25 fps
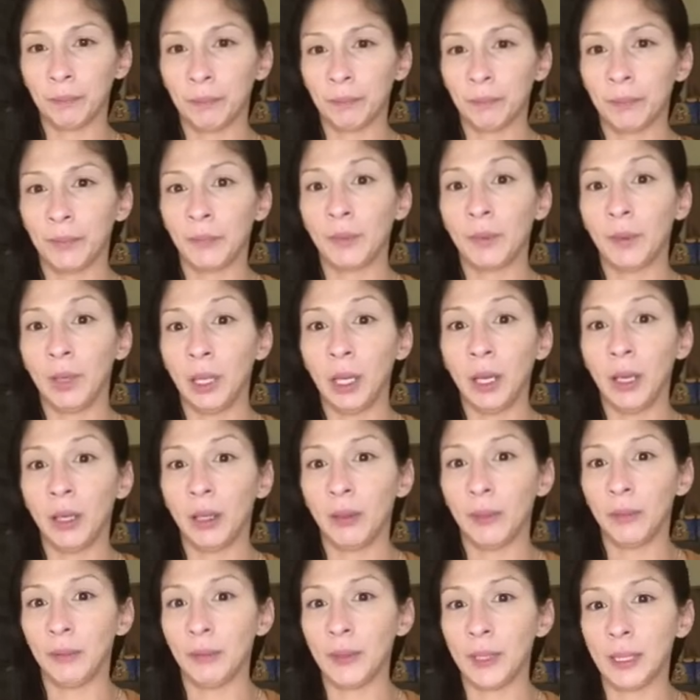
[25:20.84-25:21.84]
love.
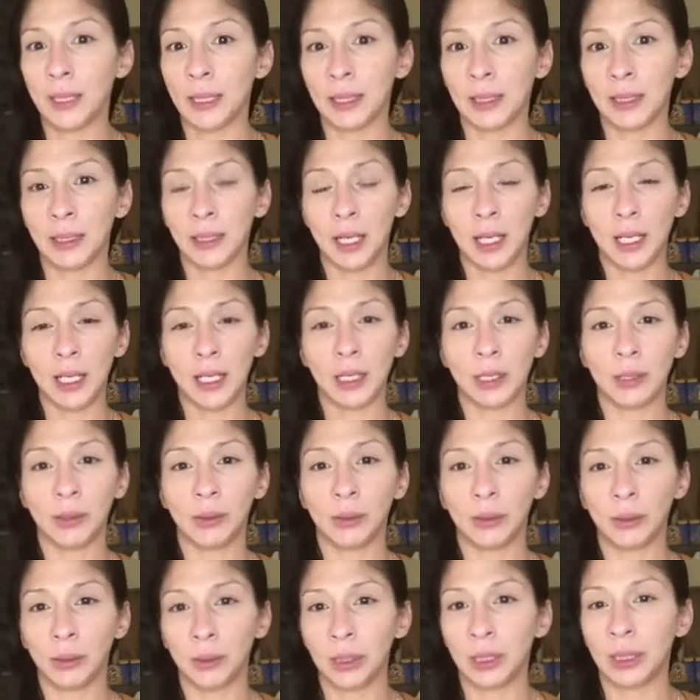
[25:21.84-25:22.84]
It's not
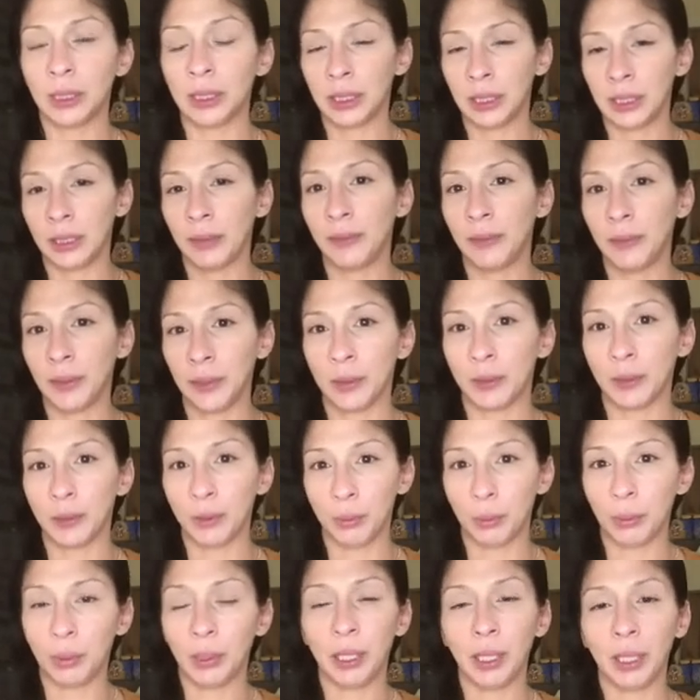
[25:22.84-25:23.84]
on just the physical
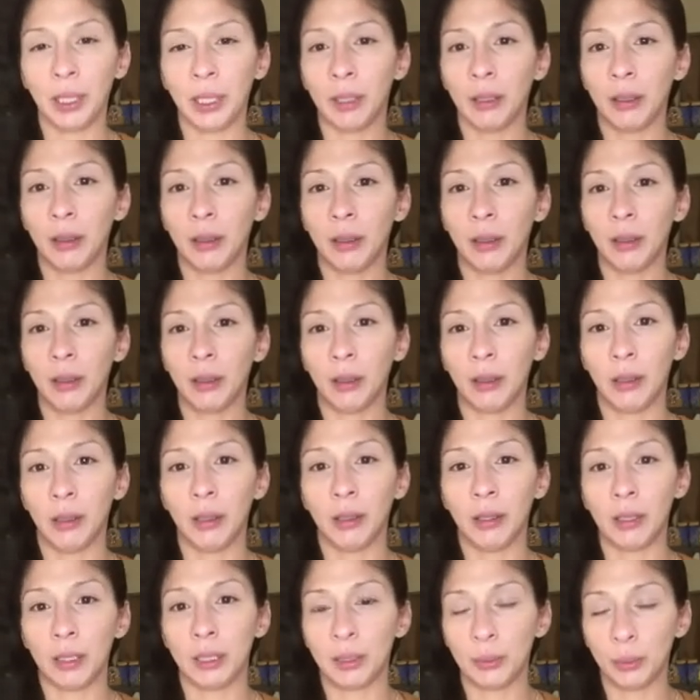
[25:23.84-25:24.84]
plane.
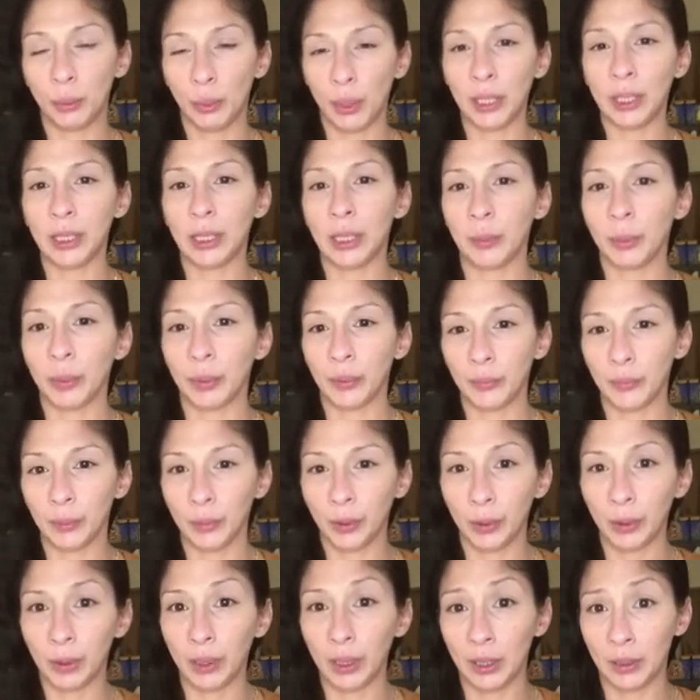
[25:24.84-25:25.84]
It's way deeper for you,
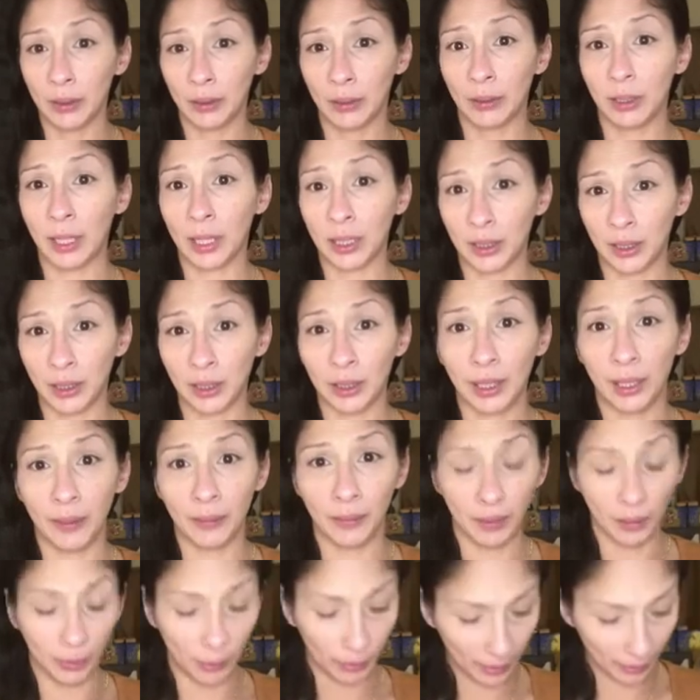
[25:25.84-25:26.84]
because that's definitely
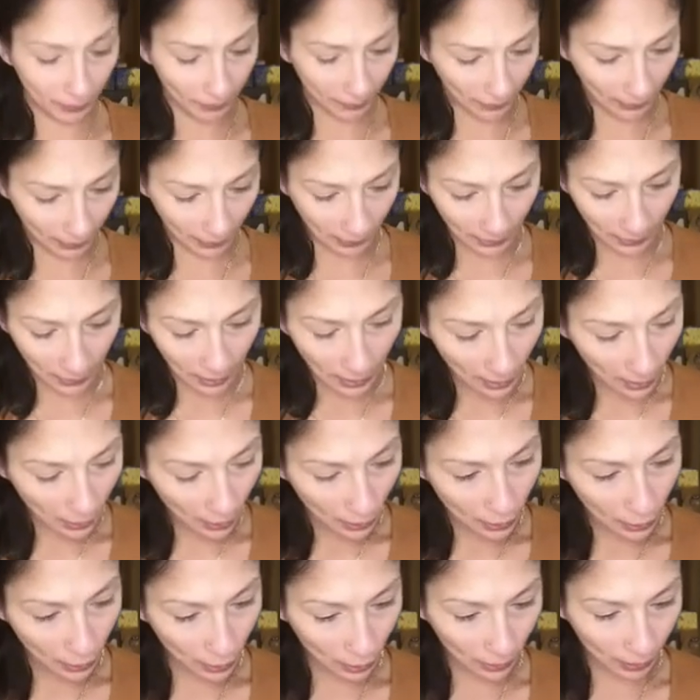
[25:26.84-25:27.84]
what I'm feeling. So
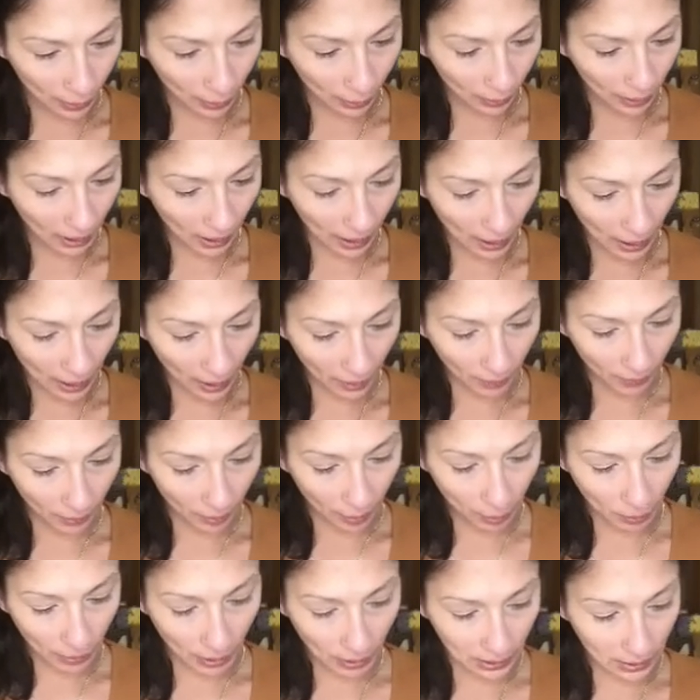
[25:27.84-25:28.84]
then we have a
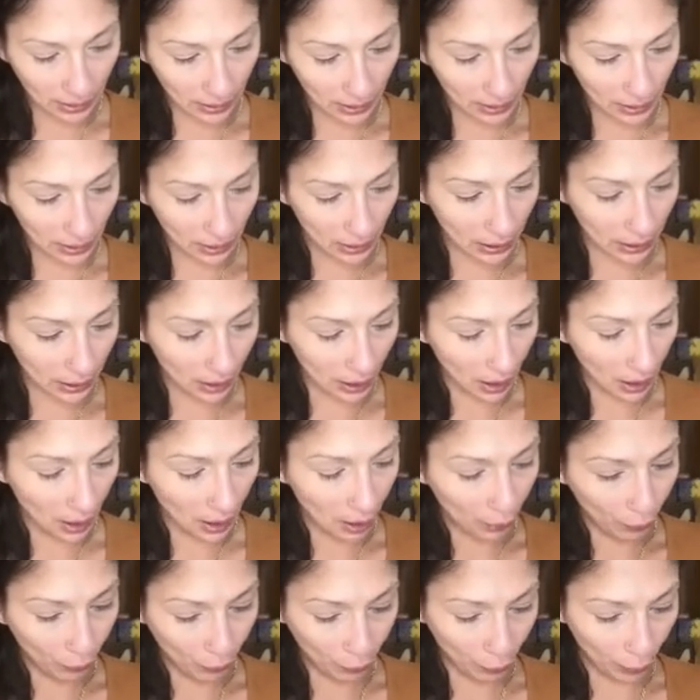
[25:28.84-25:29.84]
message
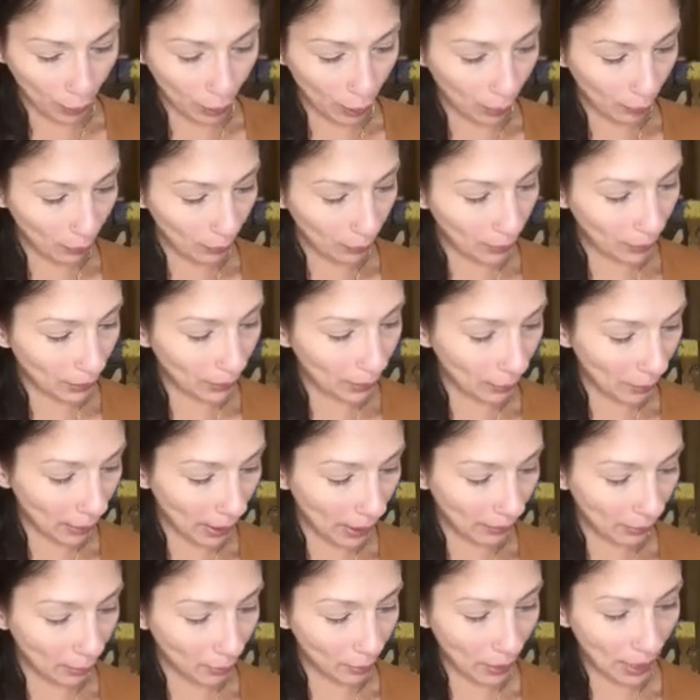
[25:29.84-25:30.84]
from the Mary
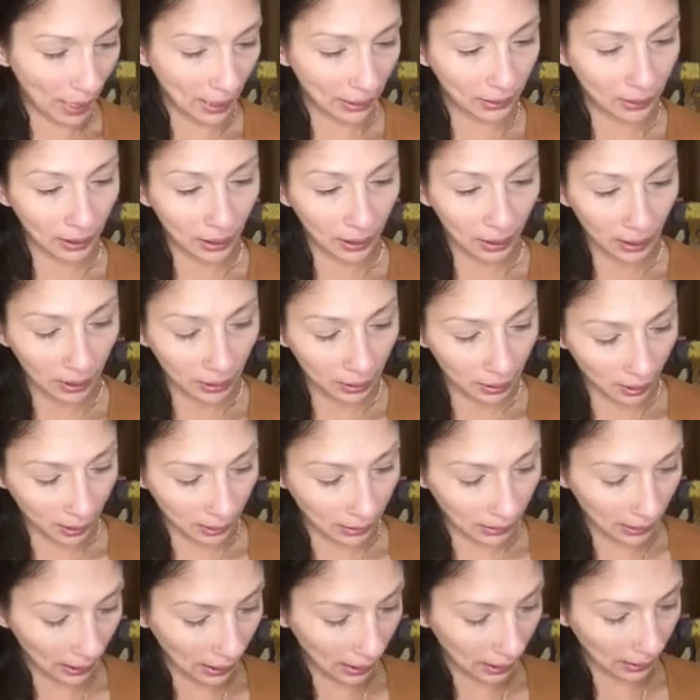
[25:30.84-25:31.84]
Magdalene
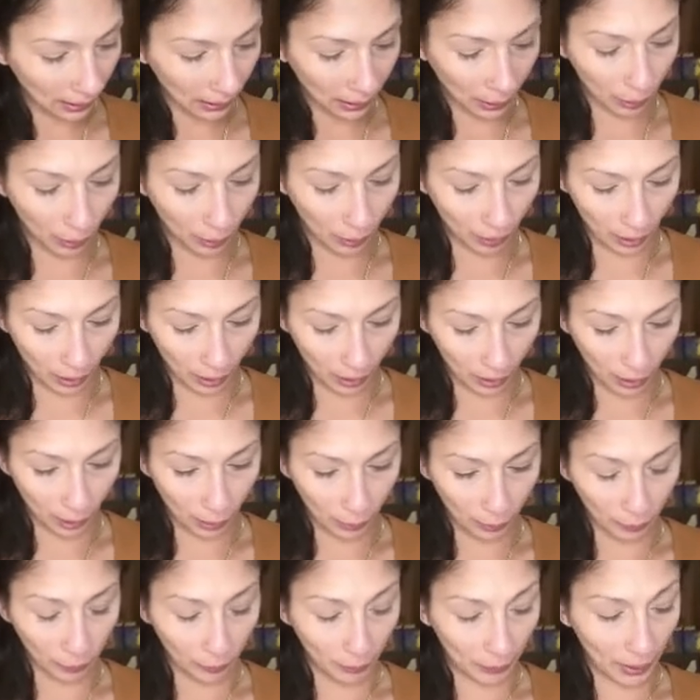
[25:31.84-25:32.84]
deck,
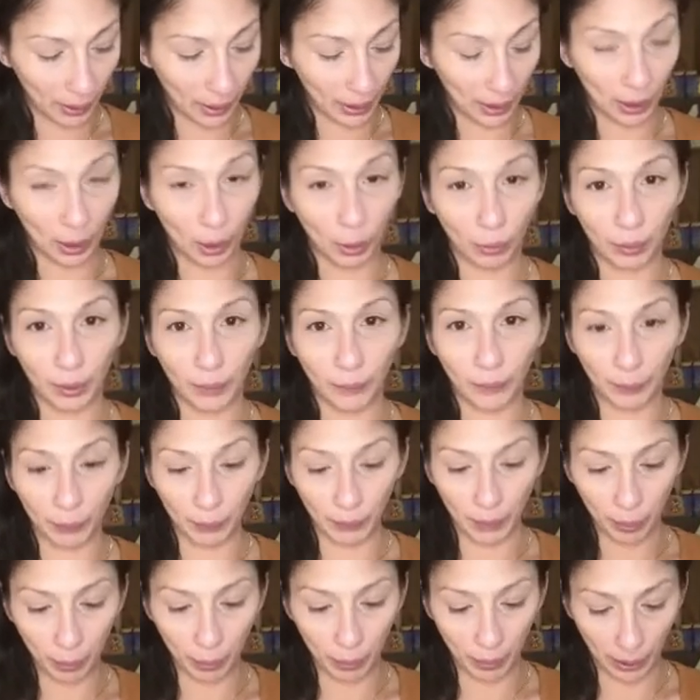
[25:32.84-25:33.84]
and I'll read from the
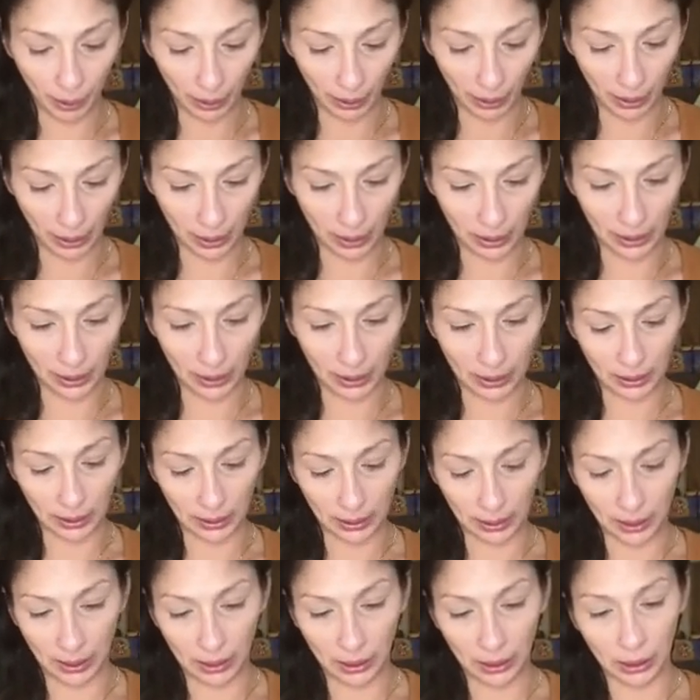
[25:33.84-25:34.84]
book, and it says
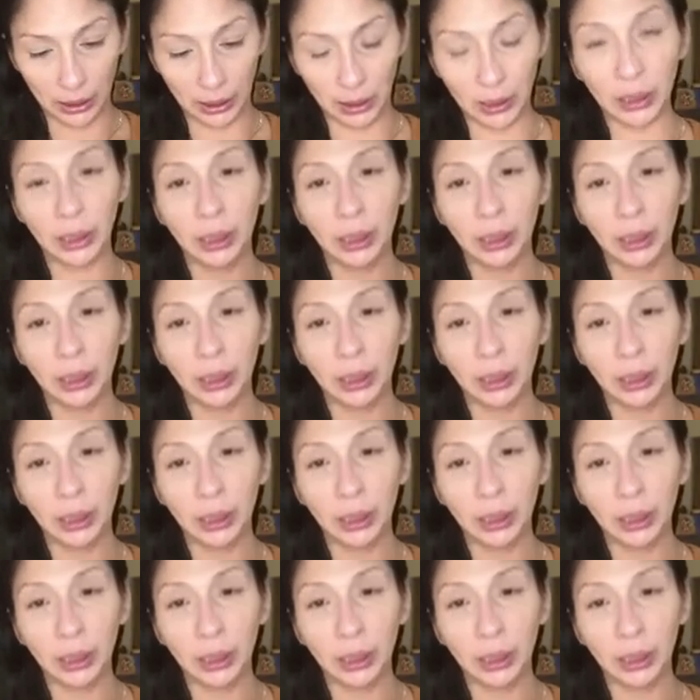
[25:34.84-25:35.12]
Ascension.